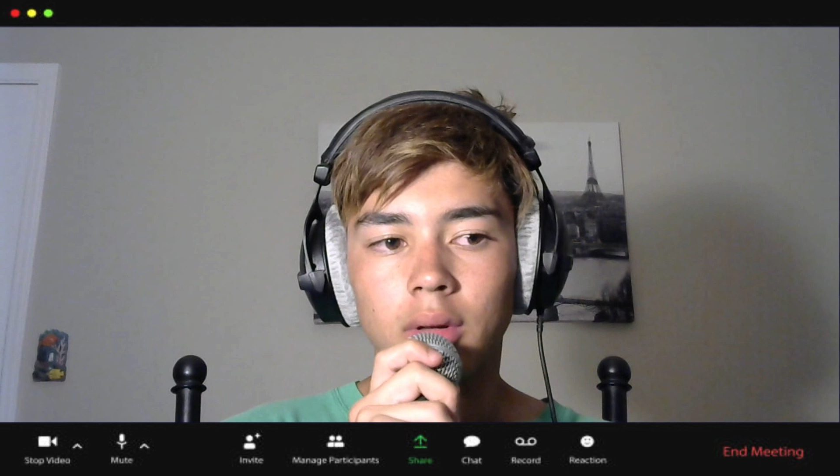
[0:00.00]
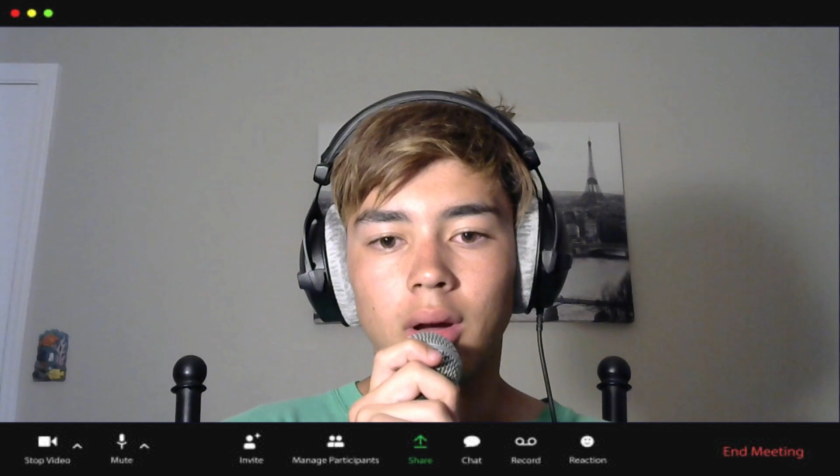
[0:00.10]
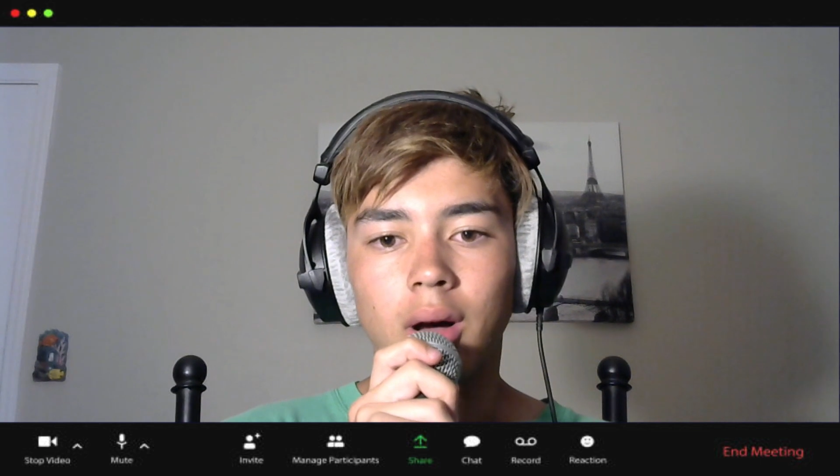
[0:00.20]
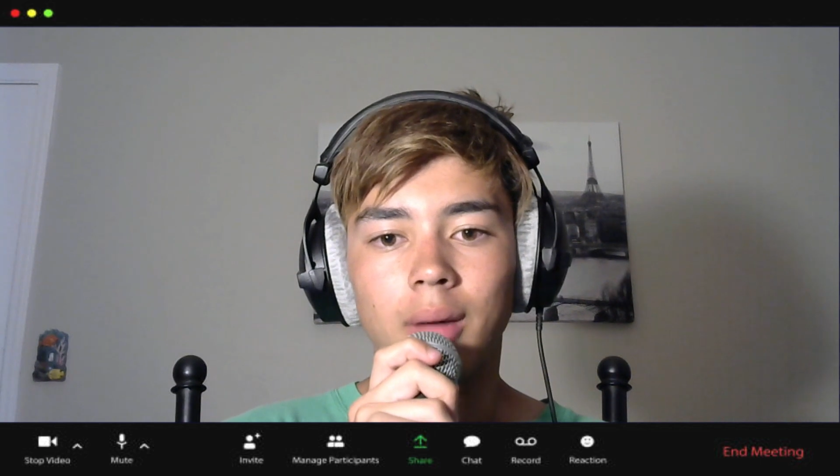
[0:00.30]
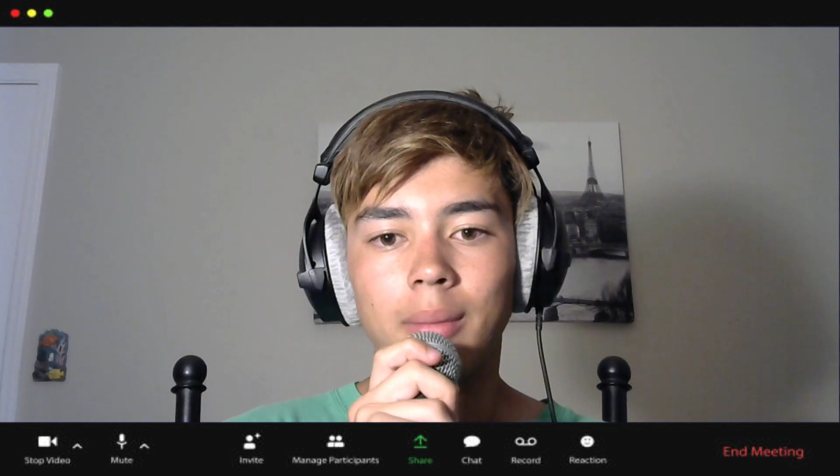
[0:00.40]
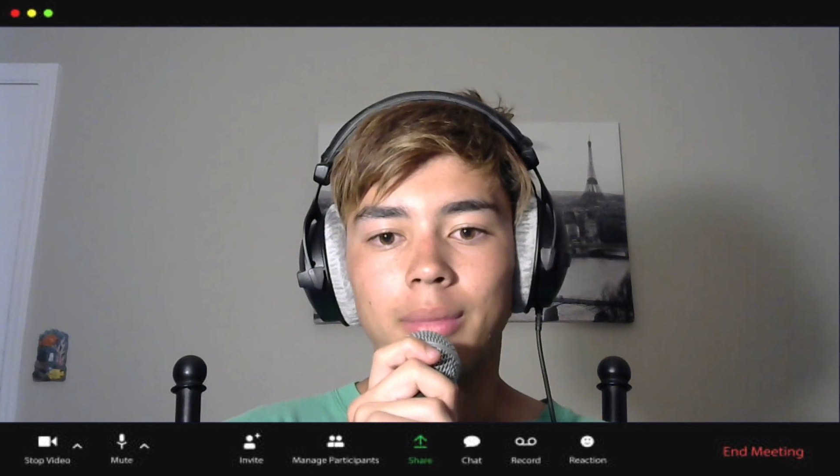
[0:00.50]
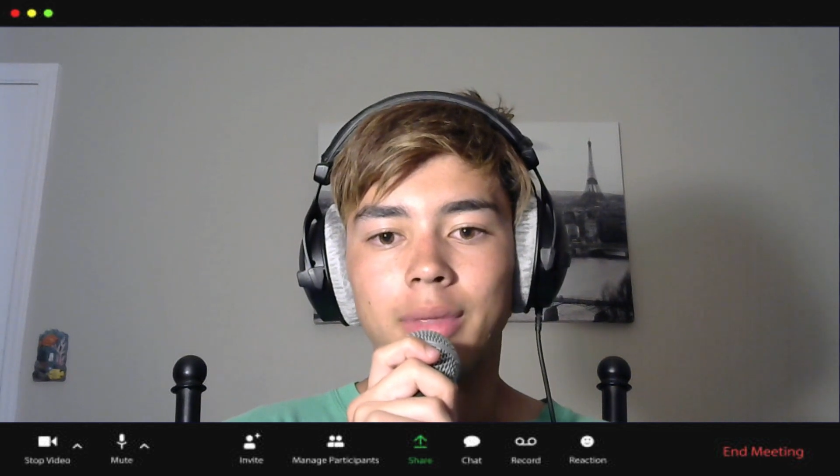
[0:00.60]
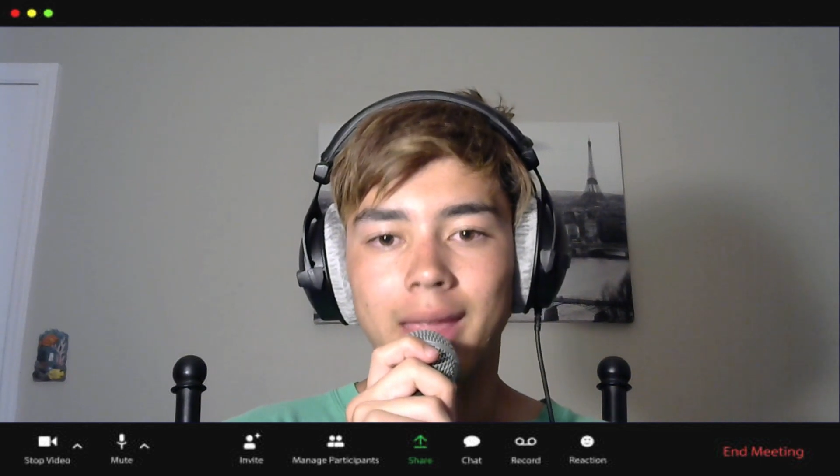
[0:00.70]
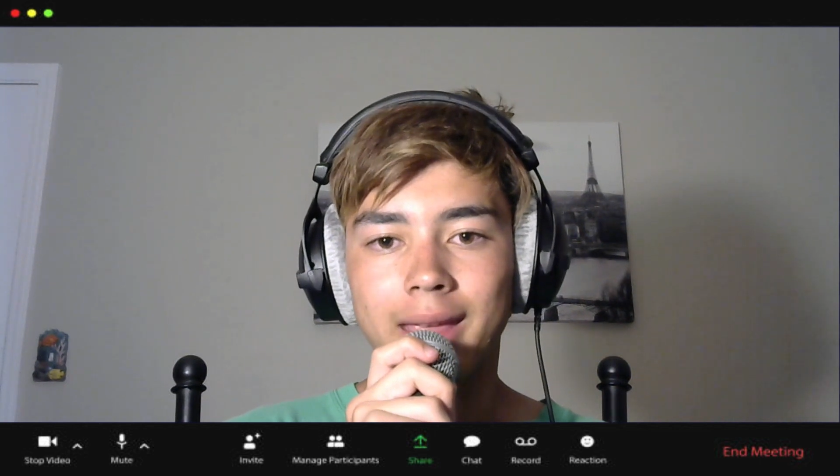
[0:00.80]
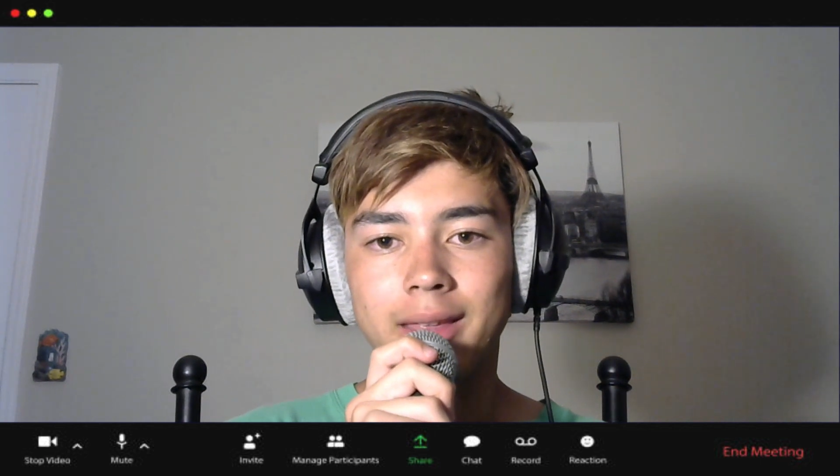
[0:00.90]
Um,
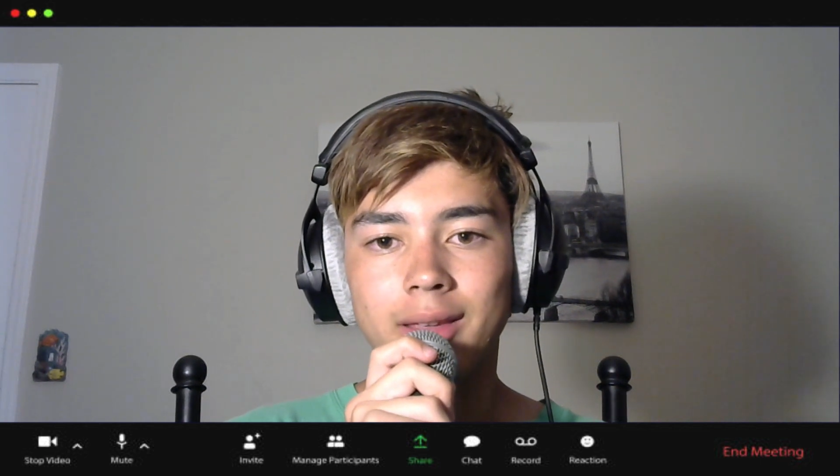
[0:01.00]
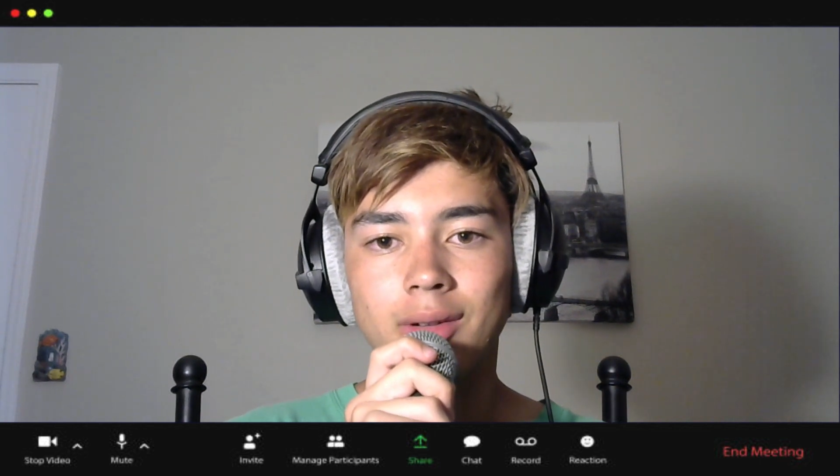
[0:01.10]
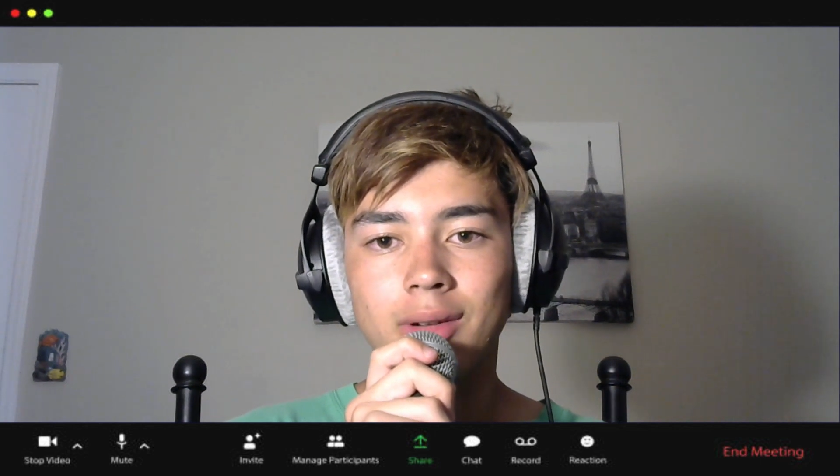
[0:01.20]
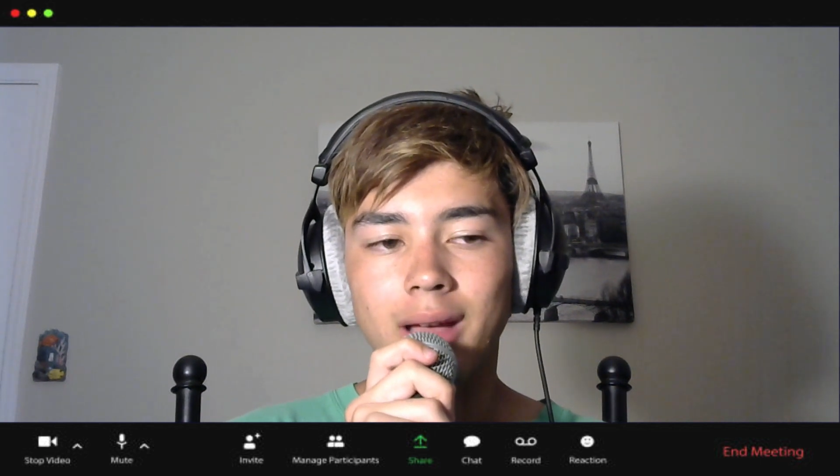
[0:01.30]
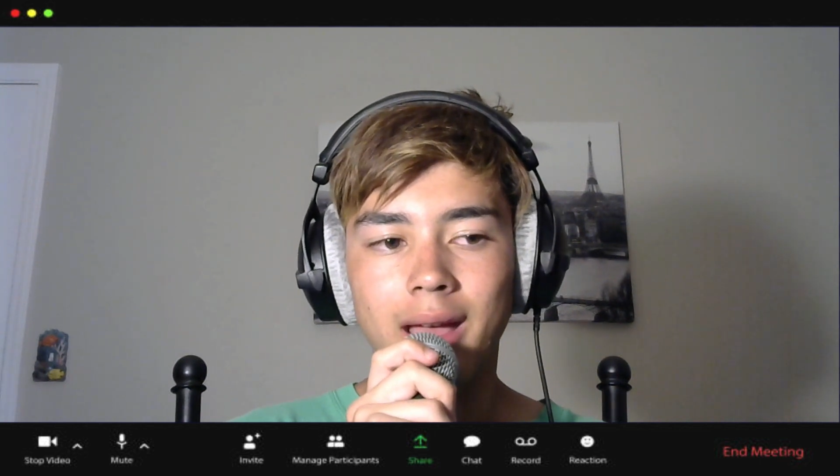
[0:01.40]
thank you,